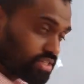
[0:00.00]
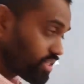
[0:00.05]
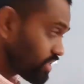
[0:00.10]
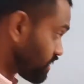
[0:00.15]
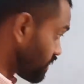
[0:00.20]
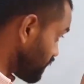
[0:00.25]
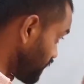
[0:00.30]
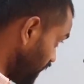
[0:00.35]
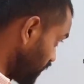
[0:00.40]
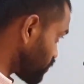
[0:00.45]
the
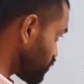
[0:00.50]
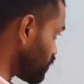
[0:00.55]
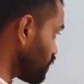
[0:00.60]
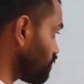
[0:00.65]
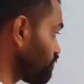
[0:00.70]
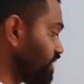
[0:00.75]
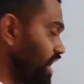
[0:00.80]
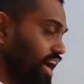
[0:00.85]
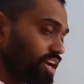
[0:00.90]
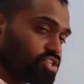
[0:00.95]
conduction of
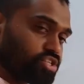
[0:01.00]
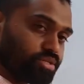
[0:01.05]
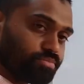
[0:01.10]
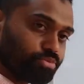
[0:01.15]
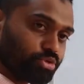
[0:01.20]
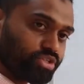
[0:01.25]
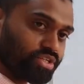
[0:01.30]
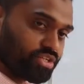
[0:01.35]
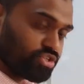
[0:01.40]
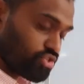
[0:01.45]
action
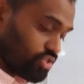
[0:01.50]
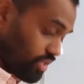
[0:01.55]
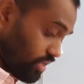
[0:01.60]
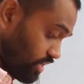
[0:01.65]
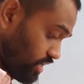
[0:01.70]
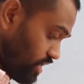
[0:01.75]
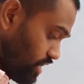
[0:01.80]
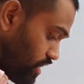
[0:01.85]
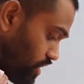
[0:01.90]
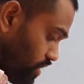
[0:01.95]

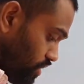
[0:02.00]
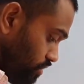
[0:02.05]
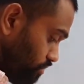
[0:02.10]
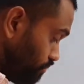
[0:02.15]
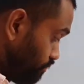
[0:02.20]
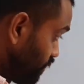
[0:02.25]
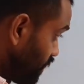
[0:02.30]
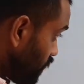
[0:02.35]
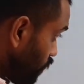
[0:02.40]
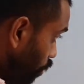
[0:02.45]
potential,
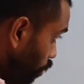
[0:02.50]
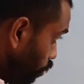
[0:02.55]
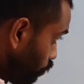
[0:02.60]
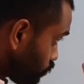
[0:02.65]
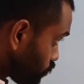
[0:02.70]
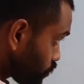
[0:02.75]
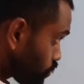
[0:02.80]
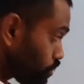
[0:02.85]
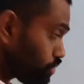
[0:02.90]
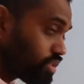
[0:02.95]
we
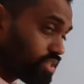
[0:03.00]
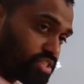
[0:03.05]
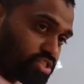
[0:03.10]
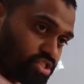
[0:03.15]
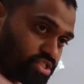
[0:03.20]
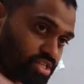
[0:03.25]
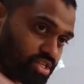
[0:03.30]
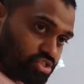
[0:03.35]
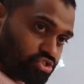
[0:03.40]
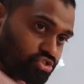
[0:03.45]
also
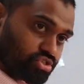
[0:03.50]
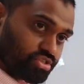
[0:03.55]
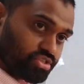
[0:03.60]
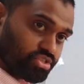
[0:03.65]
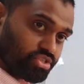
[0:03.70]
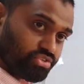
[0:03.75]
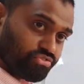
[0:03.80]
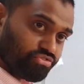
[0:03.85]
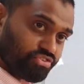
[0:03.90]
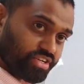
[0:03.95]
discussed the
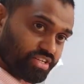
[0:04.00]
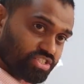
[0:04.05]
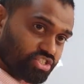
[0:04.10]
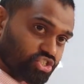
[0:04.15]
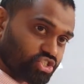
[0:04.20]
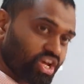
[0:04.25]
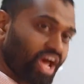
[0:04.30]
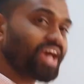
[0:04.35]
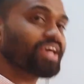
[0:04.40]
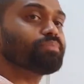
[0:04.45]
different
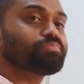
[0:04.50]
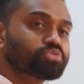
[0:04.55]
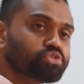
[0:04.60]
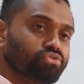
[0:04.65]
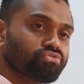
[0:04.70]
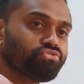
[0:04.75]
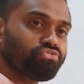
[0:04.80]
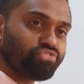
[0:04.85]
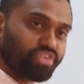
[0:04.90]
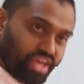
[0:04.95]
types
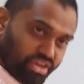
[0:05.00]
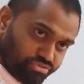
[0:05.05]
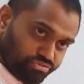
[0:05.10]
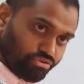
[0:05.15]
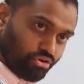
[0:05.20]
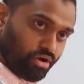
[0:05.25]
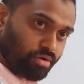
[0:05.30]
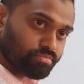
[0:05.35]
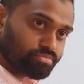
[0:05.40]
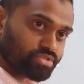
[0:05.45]
of
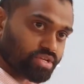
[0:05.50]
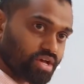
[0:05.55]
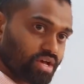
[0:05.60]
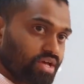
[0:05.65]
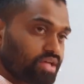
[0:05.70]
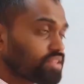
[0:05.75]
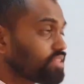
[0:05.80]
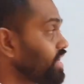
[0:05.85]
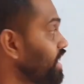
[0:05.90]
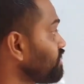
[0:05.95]
waveforms
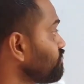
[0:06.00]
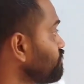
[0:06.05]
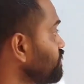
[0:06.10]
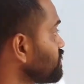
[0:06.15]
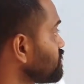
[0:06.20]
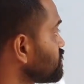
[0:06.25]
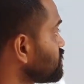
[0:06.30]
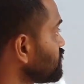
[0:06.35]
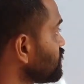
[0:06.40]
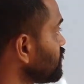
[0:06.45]
that we
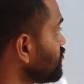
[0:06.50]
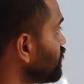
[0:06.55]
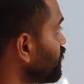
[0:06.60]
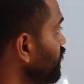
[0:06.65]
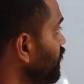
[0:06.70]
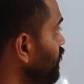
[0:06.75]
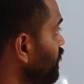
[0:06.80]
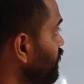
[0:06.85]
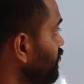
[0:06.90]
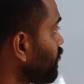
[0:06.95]

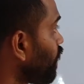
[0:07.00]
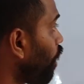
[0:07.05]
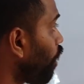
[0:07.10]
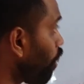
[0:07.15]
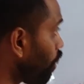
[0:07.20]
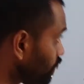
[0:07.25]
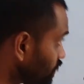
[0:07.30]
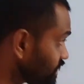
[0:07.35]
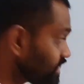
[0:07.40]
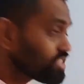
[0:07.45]
see in
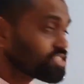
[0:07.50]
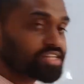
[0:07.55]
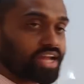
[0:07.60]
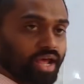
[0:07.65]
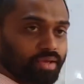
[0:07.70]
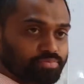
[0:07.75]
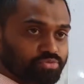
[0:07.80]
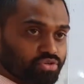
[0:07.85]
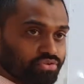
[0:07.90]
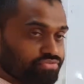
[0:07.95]
all these
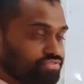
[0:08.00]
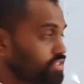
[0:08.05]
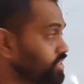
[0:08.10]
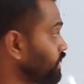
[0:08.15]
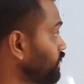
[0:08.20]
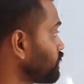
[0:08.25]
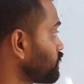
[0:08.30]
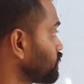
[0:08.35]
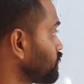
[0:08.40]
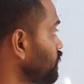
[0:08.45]
types of
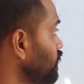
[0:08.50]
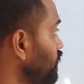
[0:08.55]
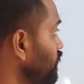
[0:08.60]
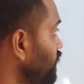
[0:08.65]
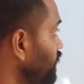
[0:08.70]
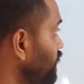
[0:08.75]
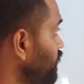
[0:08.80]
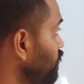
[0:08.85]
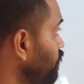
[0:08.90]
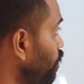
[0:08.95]
cells,
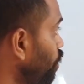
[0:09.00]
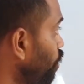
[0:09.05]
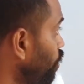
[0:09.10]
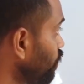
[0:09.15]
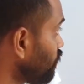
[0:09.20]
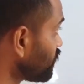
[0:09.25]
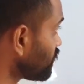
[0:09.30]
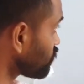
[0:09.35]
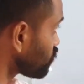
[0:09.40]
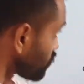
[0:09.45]
in
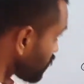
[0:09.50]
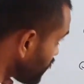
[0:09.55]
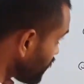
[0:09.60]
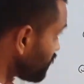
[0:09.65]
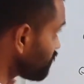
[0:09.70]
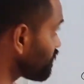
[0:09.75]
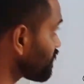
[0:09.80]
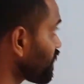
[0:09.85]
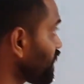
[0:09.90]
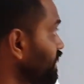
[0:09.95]
all the three
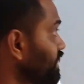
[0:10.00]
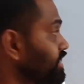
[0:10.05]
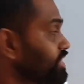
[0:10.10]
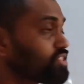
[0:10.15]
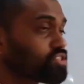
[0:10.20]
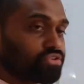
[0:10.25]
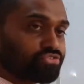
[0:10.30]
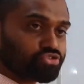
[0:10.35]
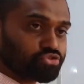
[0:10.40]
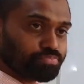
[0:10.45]

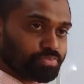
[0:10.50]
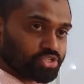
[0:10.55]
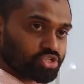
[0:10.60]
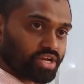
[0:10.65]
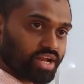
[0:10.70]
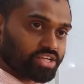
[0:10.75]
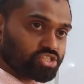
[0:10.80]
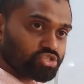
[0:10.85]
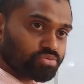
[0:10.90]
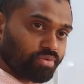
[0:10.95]
varieties of
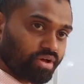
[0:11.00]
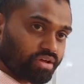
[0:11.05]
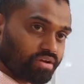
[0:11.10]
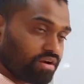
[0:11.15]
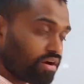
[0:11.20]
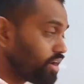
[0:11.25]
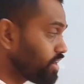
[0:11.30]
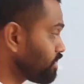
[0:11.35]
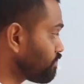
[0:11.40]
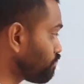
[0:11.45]
specialized
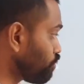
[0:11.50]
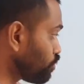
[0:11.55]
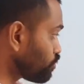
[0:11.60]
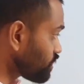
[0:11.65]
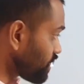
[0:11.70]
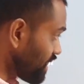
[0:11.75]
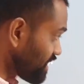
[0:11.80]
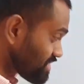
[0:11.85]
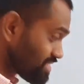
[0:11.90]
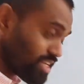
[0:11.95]
myocardium, both
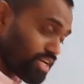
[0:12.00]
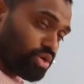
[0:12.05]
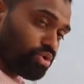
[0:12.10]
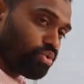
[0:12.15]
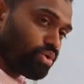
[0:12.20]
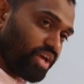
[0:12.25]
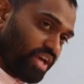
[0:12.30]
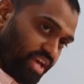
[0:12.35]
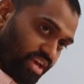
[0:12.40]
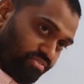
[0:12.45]
SA
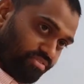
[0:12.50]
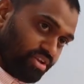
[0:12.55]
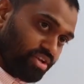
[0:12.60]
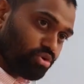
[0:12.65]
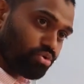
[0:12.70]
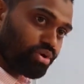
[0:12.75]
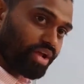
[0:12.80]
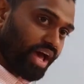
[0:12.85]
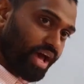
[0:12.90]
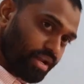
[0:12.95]
node, AV
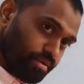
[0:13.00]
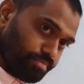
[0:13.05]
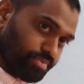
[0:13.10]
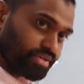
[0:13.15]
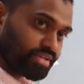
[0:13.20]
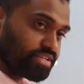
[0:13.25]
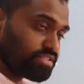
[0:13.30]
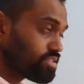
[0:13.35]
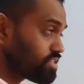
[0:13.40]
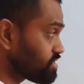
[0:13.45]
node and
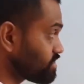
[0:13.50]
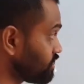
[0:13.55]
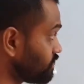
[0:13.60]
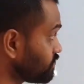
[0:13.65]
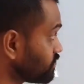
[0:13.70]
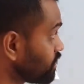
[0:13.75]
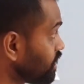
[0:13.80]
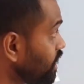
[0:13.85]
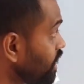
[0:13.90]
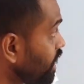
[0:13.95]
Purkinje
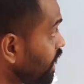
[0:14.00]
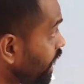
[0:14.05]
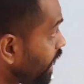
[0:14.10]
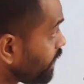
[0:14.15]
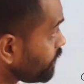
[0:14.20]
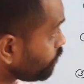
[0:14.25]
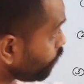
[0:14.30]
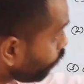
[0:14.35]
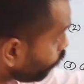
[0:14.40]
cells, and